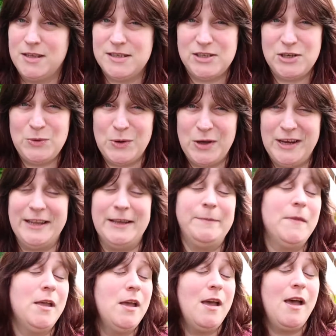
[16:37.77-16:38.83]
It's too early.
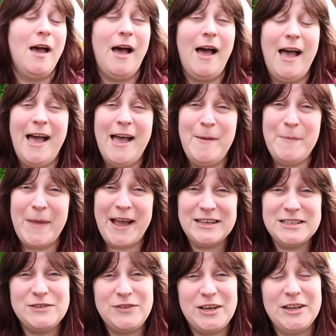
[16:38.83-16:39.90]

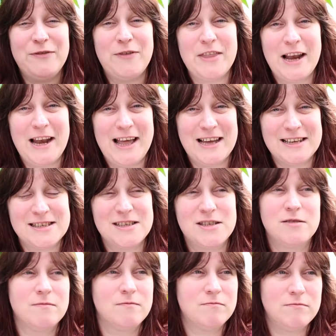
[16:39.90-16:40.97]
Actively for the
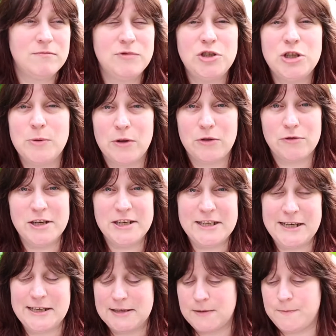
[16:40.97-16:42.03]
last 2 or 3
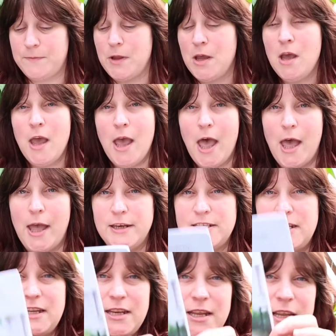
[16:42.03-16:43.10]
days,
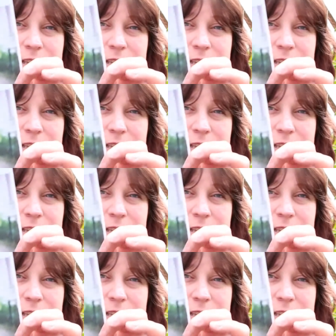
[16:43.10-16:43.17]
and it